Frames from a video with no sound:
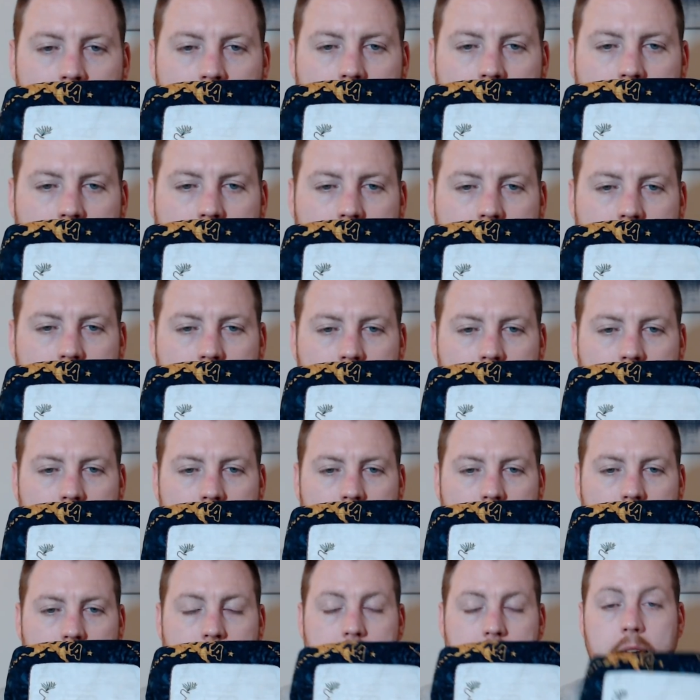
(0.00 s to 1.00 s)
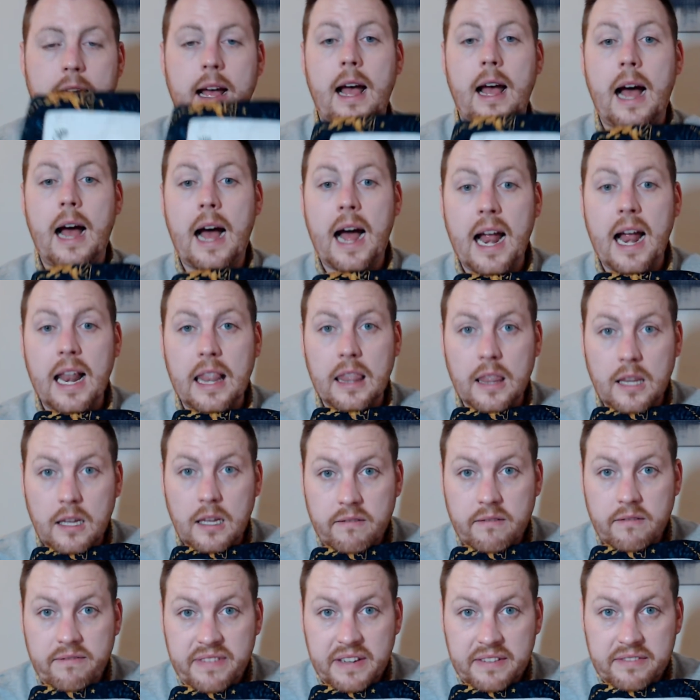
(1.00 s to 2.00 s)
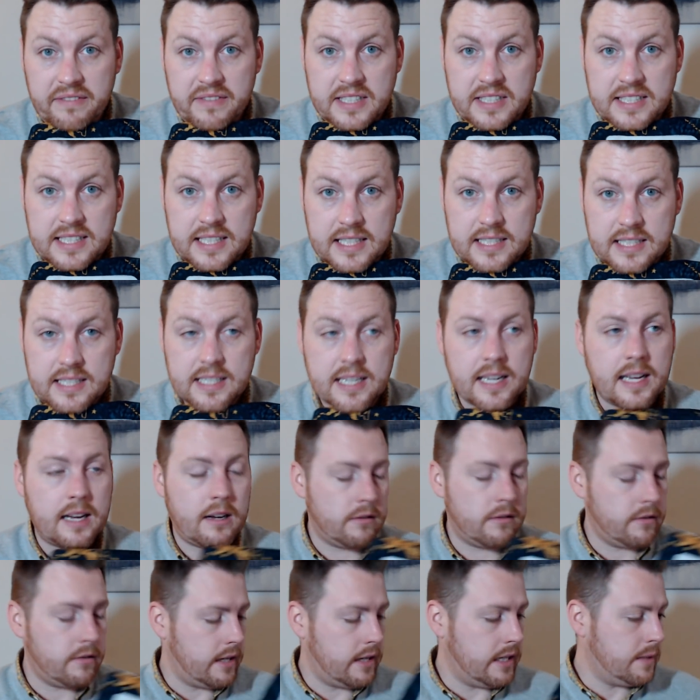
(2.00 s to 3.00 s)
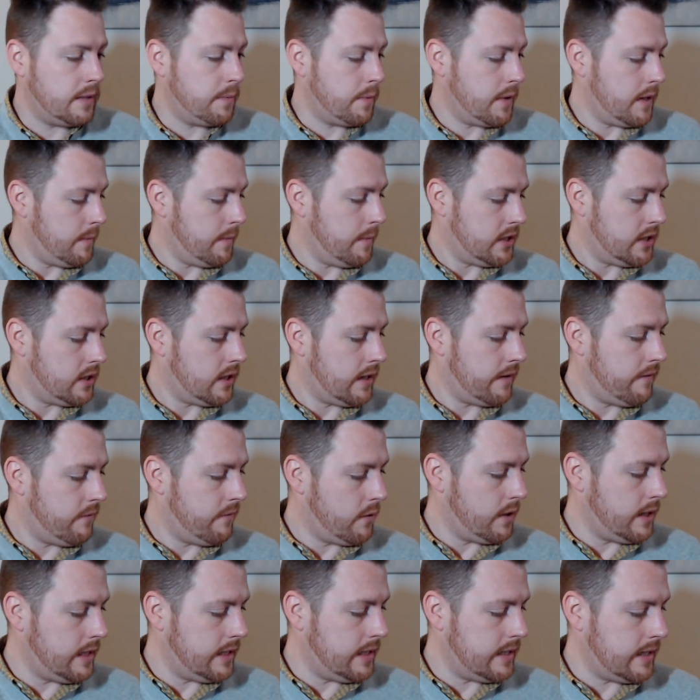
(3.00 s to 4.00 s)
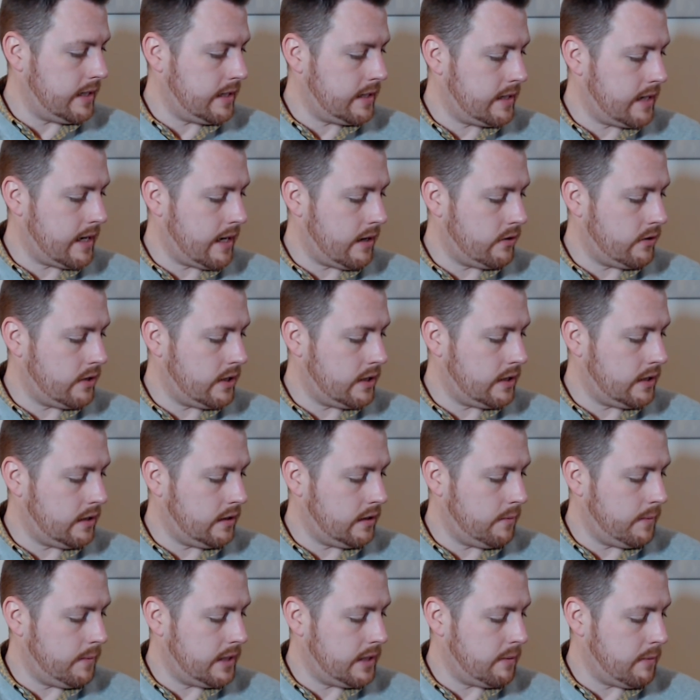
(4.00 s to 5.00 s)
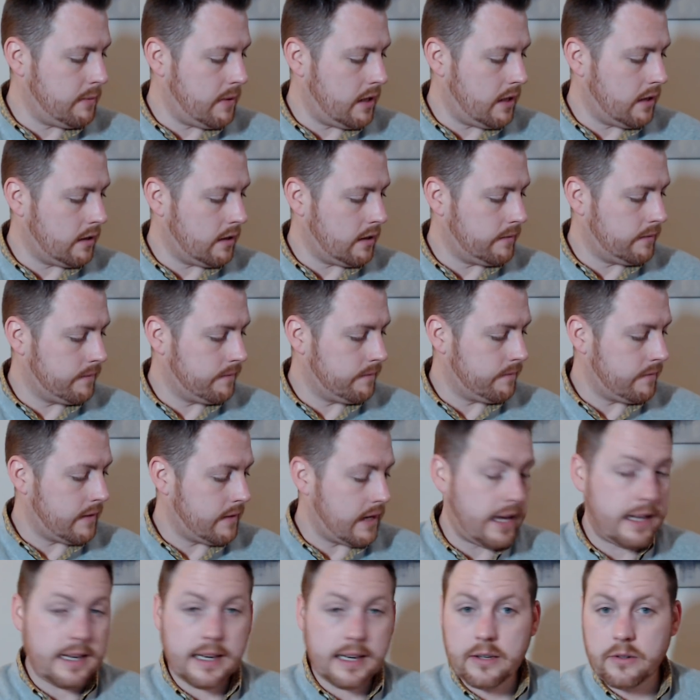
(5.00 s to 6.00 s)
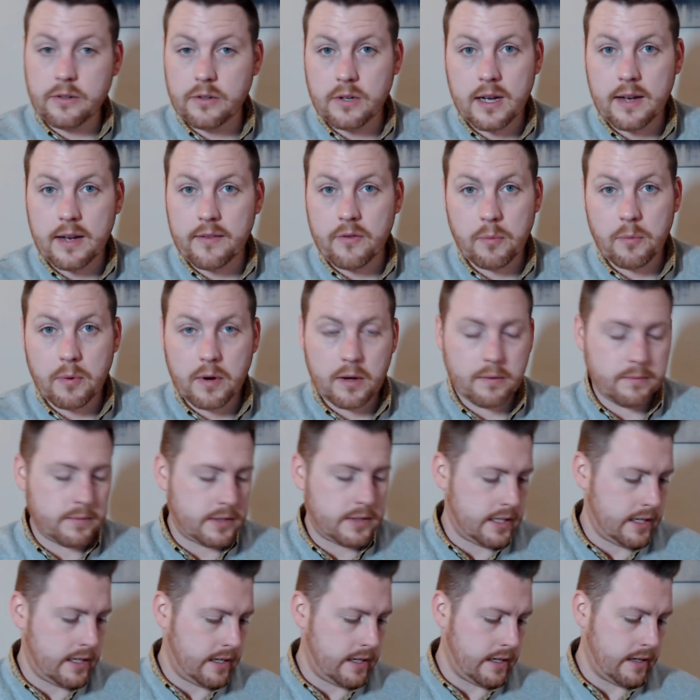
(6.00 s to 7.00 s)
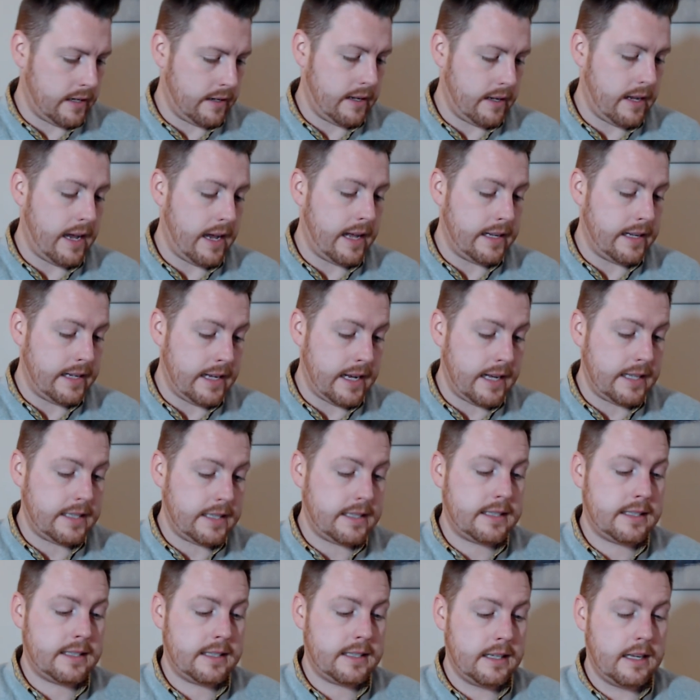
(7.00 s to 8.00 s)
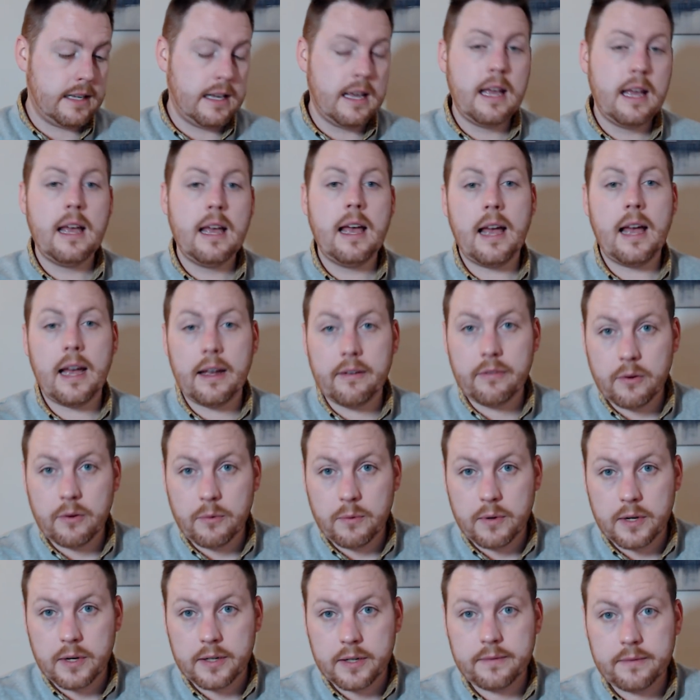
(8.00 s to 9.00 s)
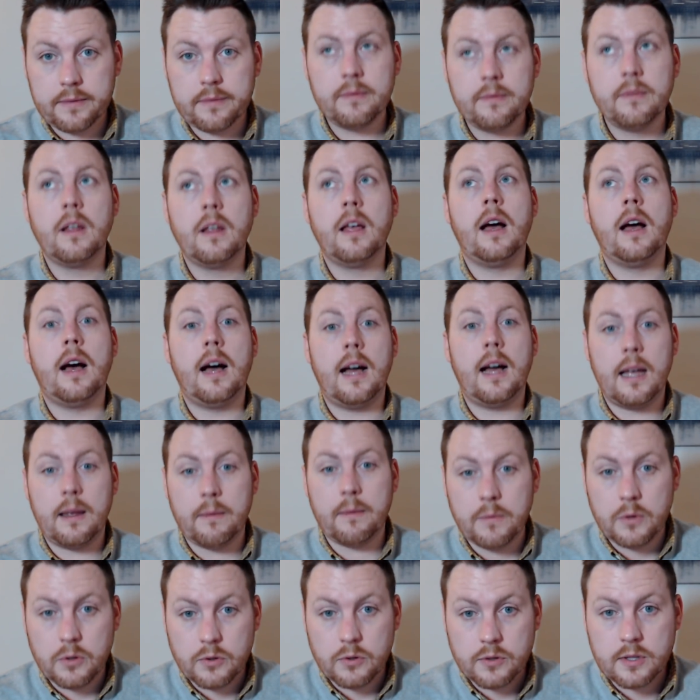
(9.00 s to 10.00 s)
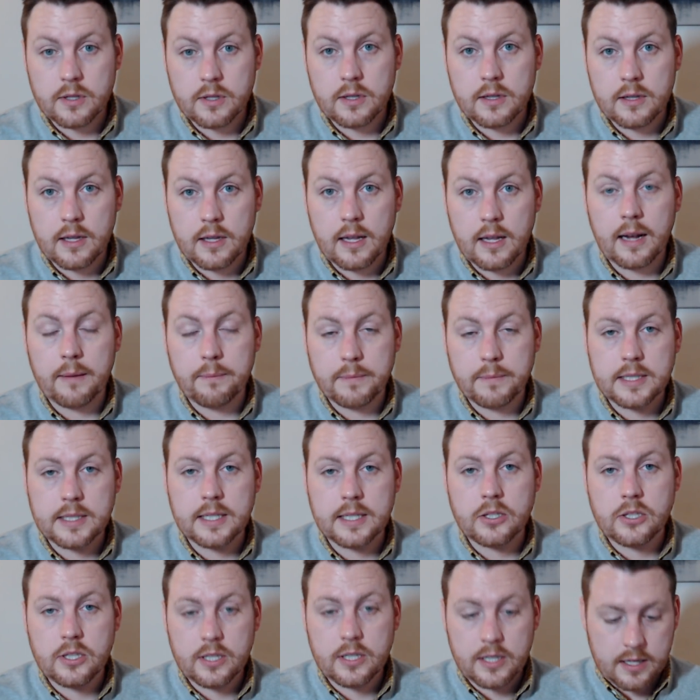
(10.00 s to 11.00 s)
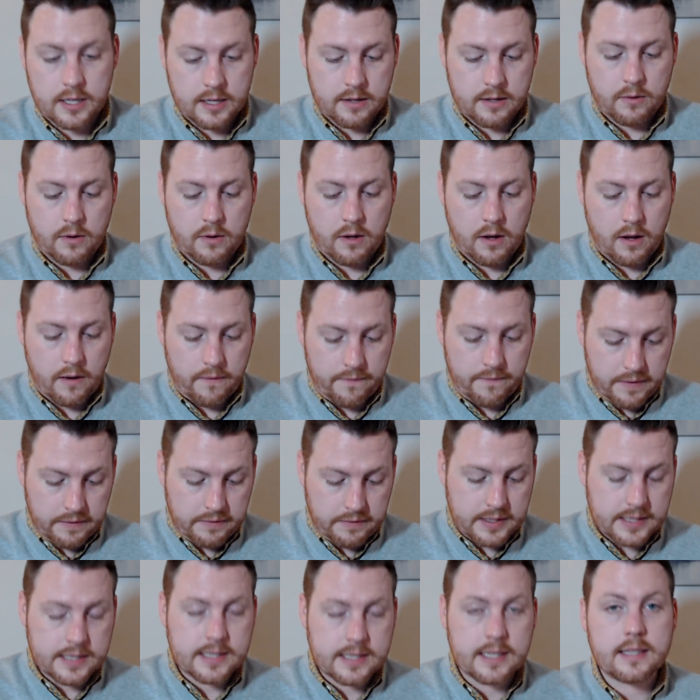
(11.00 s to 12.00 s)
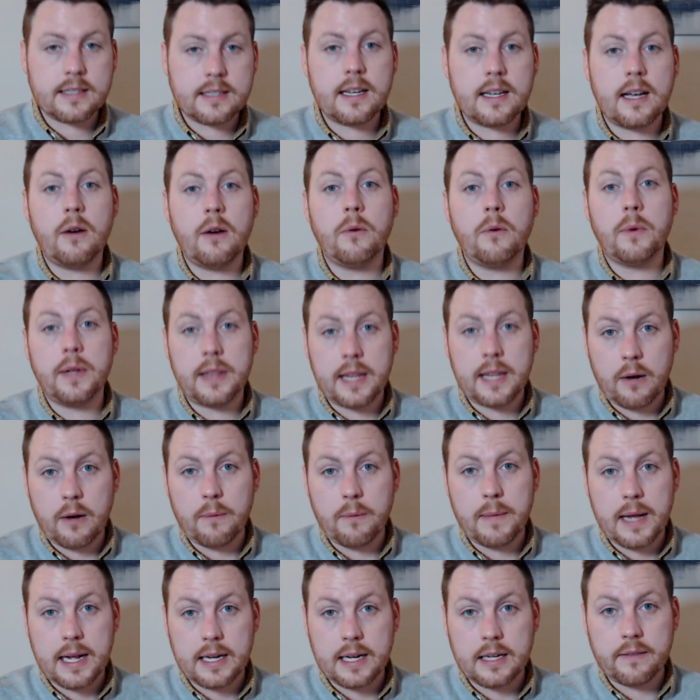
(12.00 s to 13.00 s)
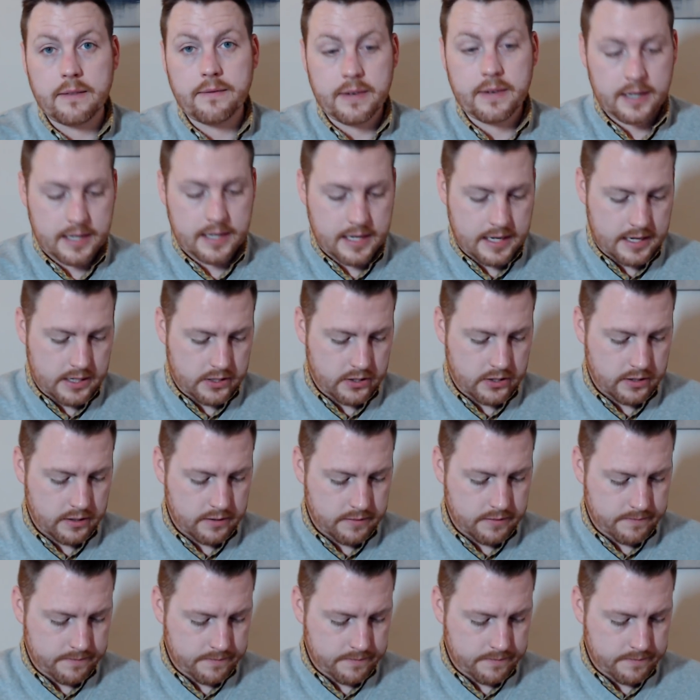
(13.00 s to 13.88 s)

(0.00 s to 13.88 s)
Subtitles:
So, and I love 56 count. It's pretty much like 46 count, just a little bit smaller, and I do not have a problem seeing it. And yes, everyone, I'm stitching it 56 count without magnification.